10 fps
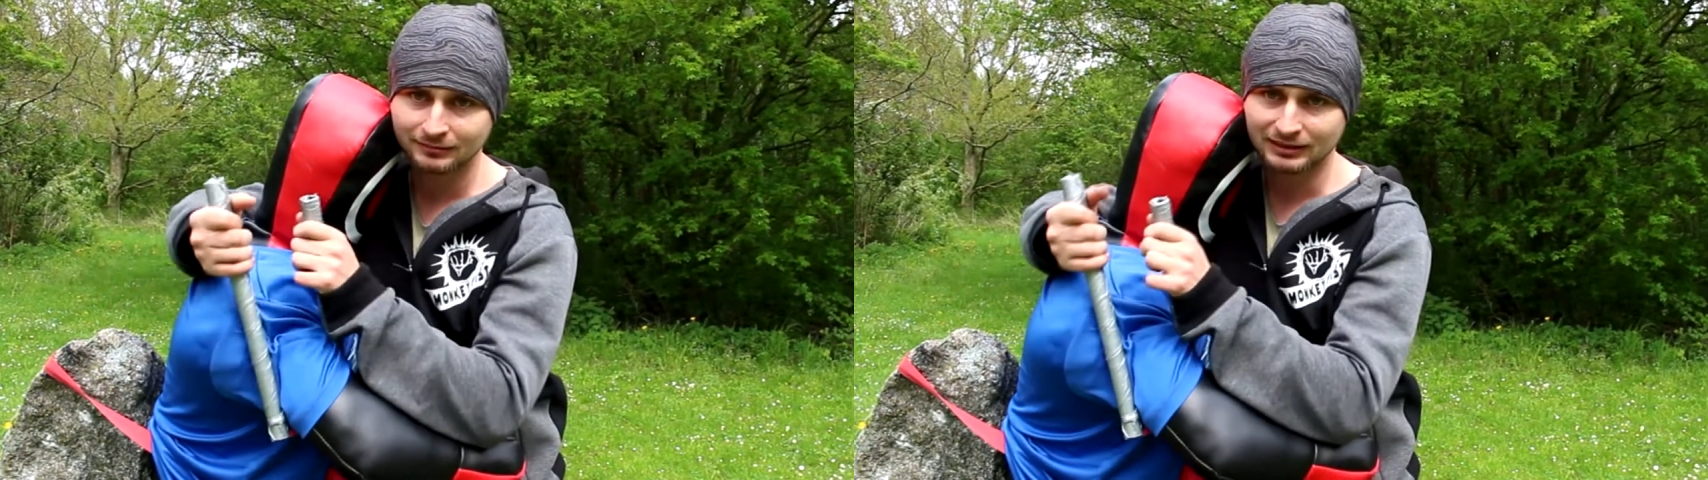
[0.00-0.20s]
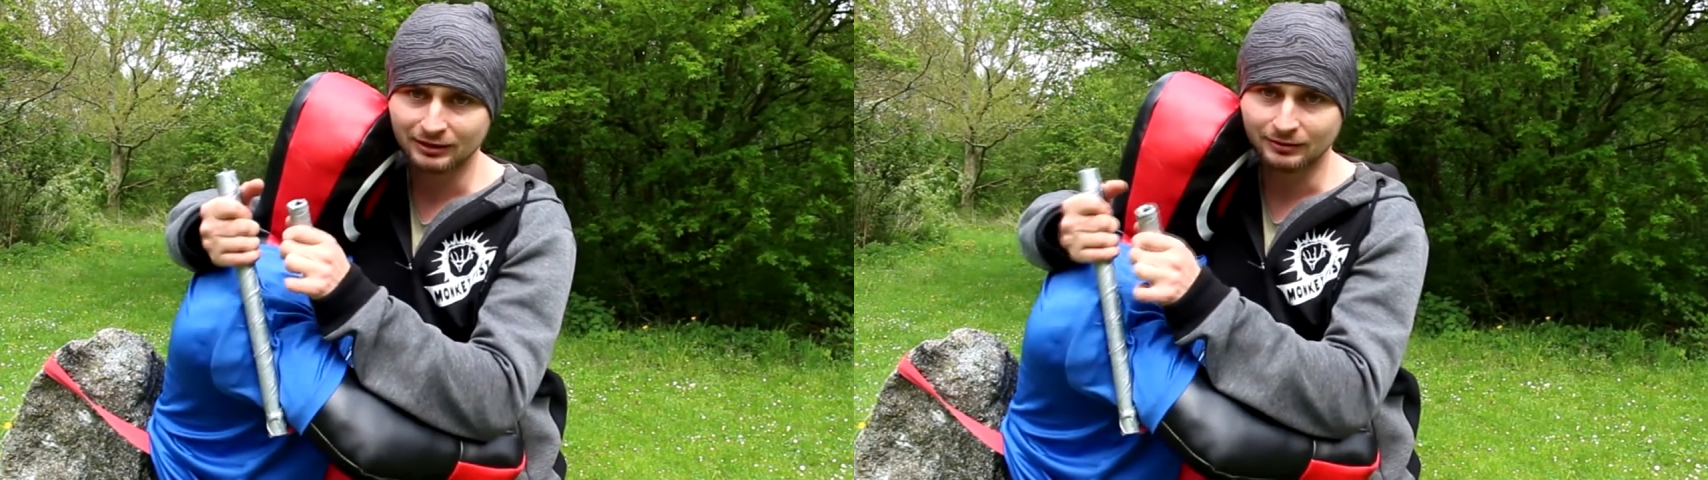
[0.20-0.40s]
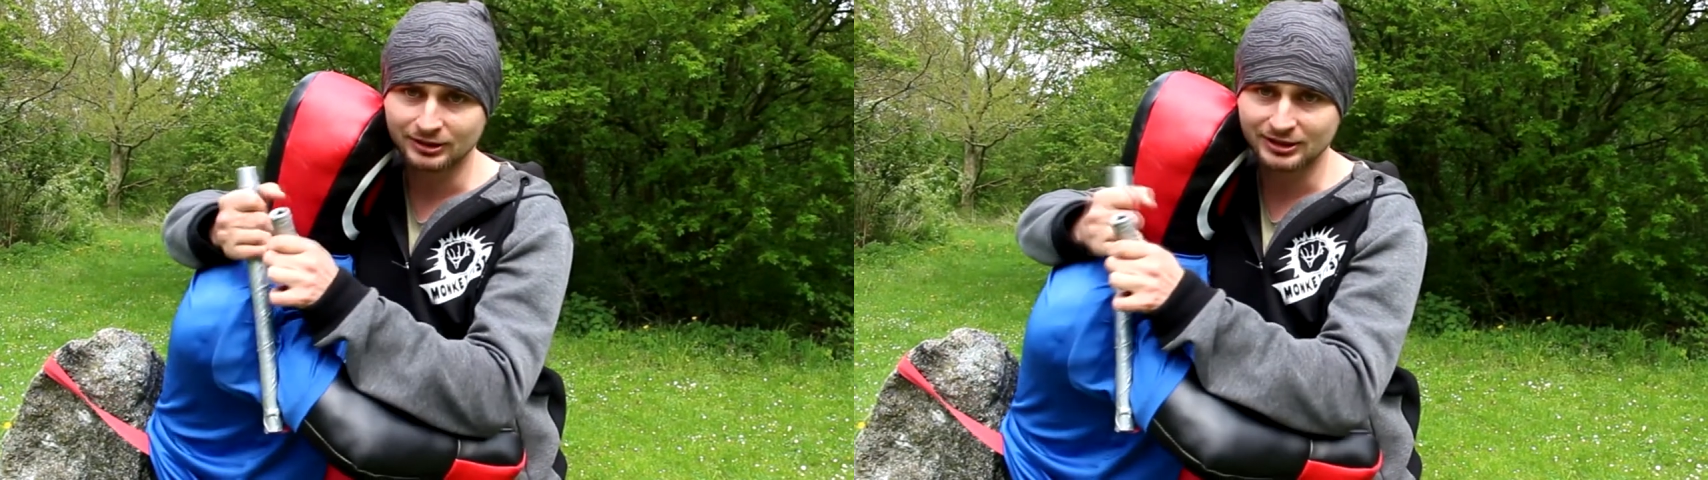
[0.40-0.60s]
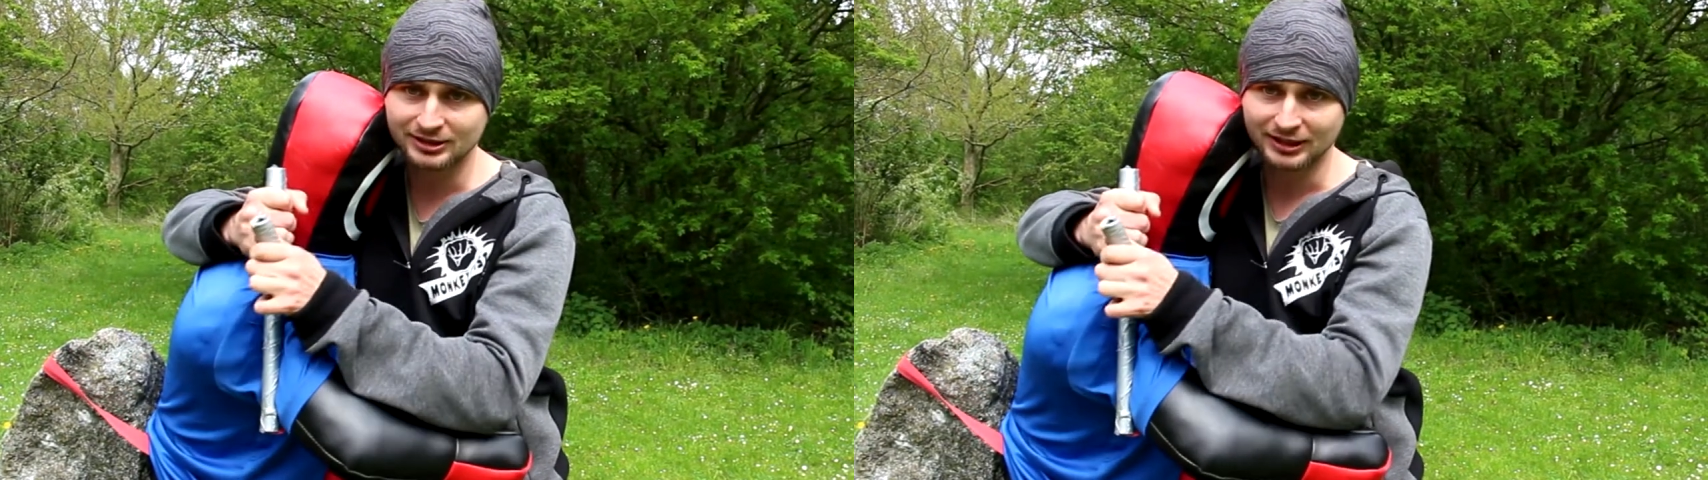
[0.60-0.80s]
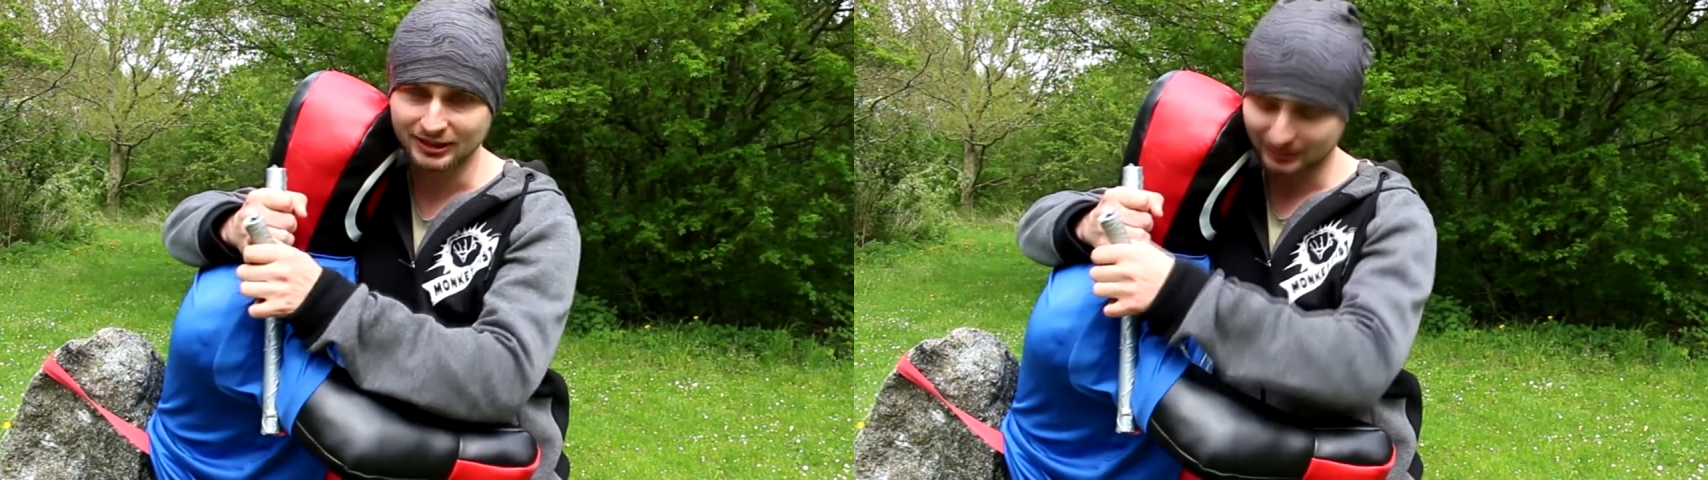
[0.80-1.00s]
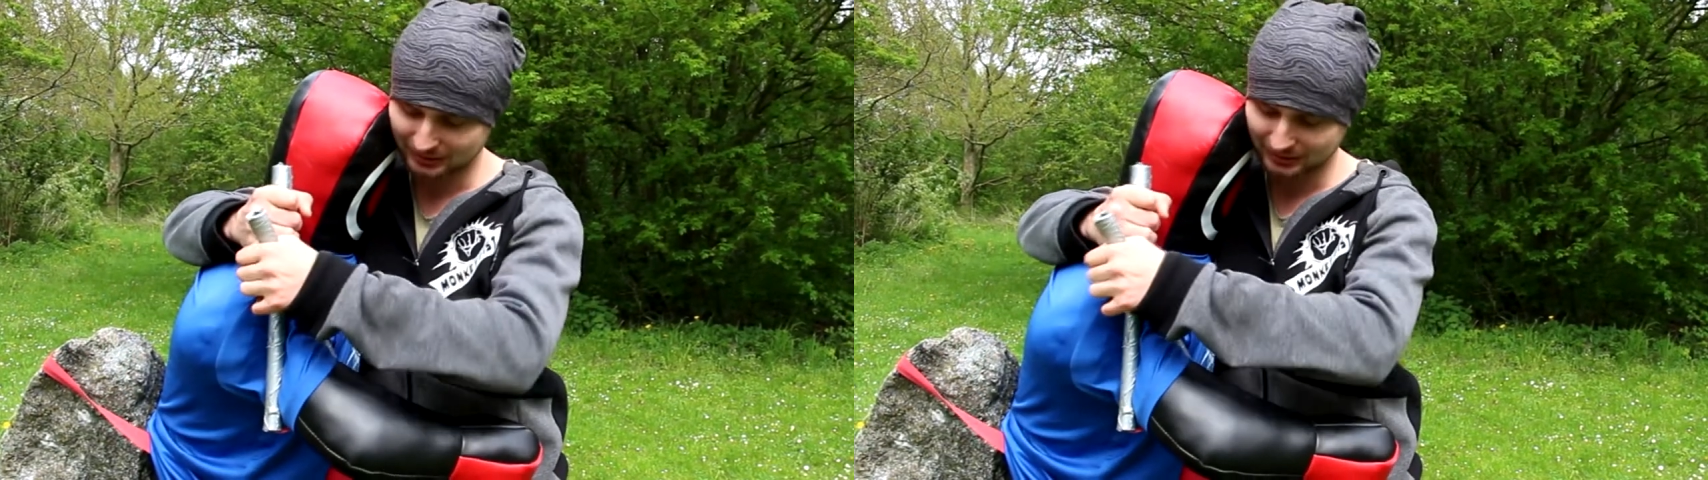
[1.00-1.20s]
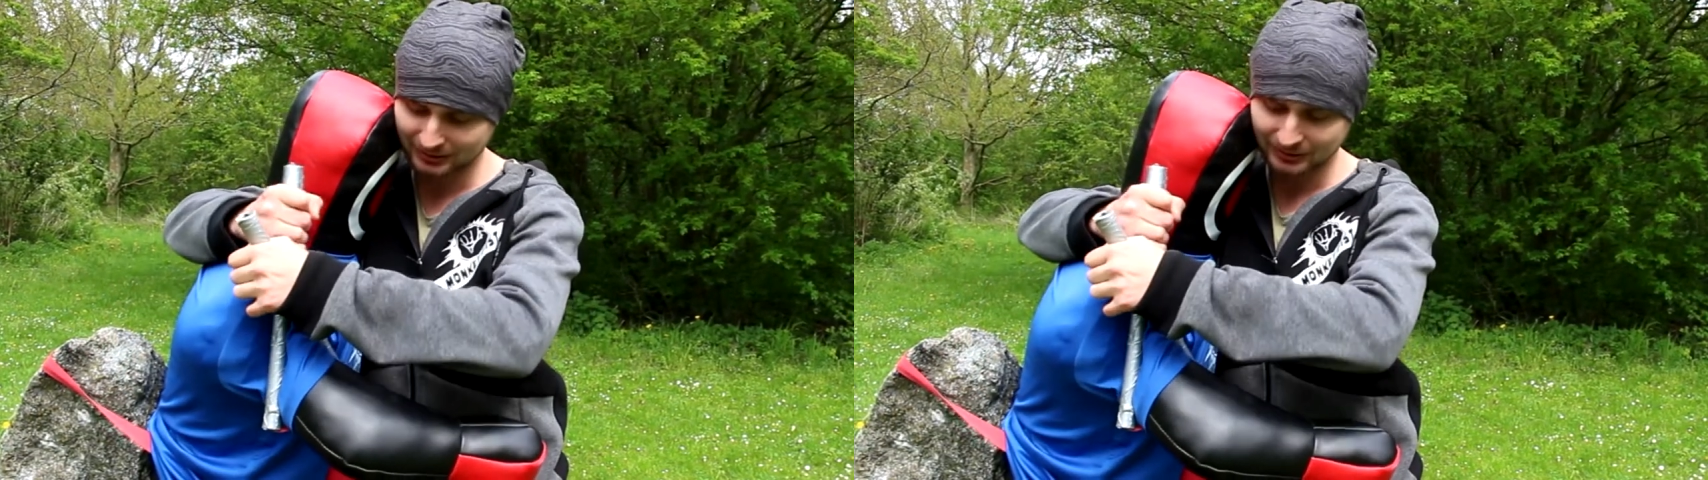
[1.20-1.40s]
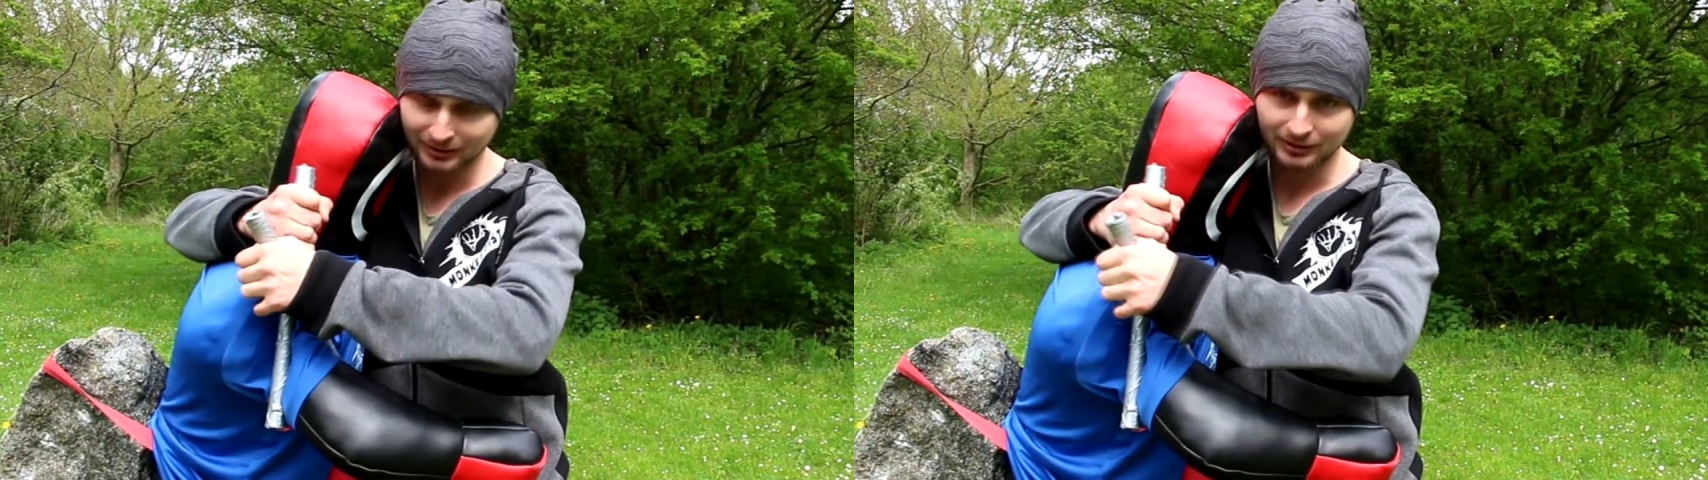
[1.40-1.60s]
this thing
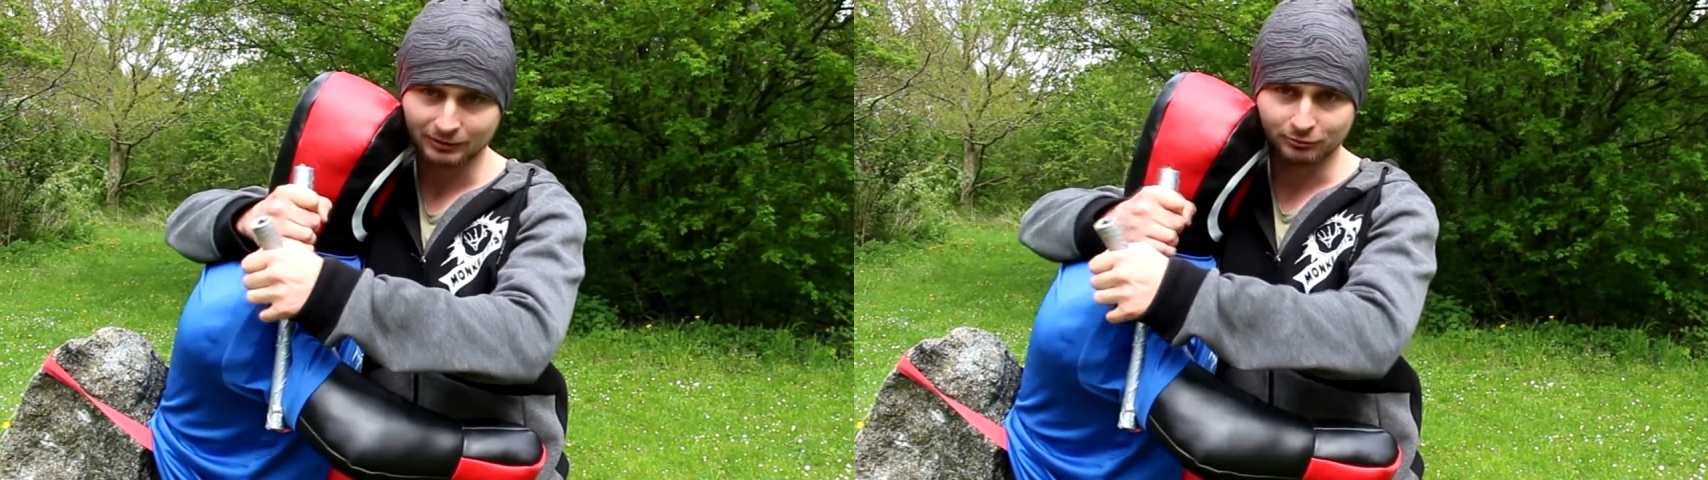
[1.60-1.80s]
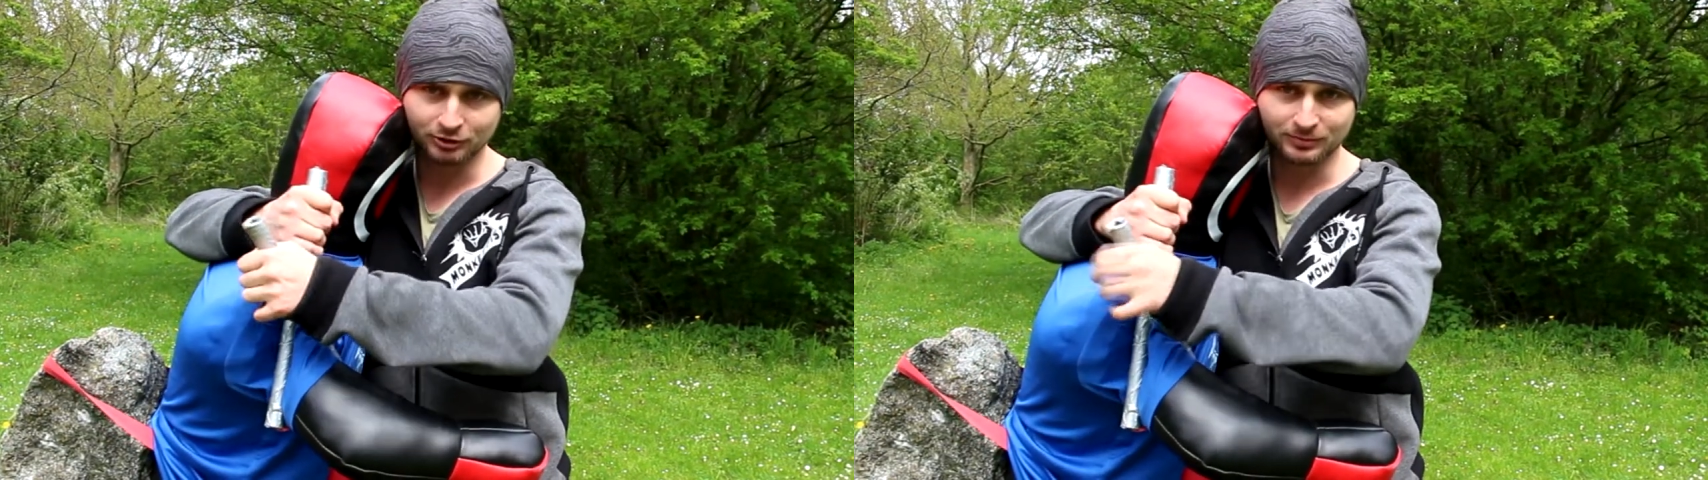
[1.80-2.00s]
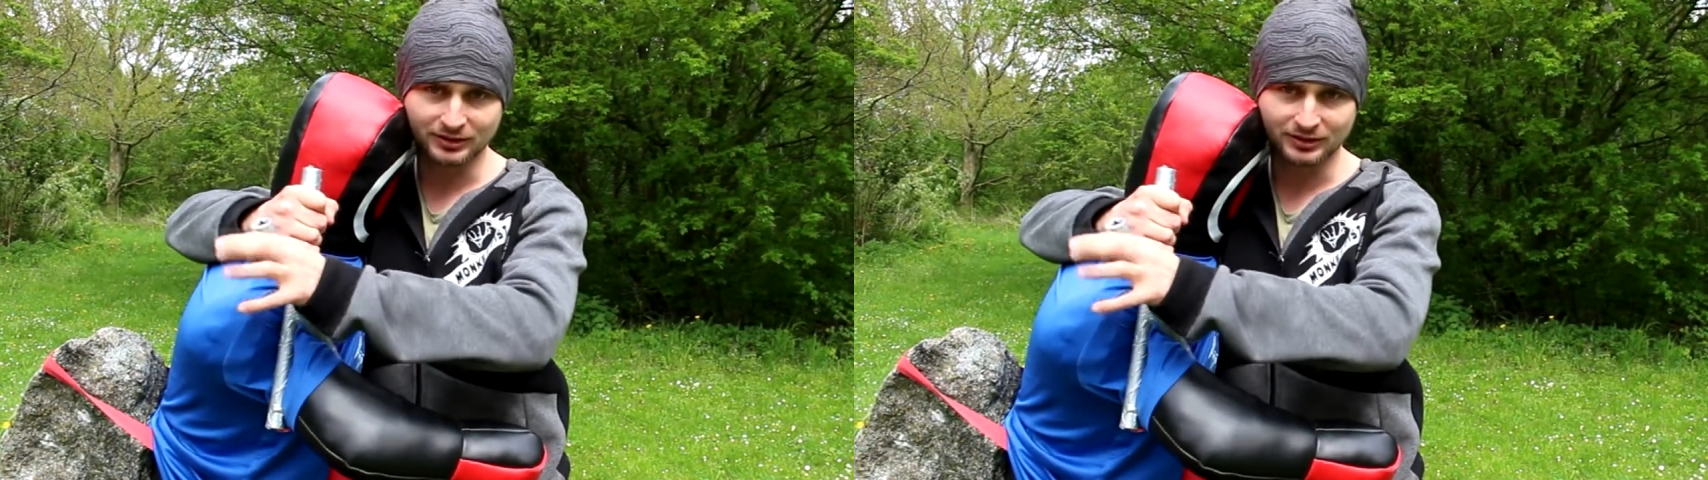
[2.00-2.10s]
would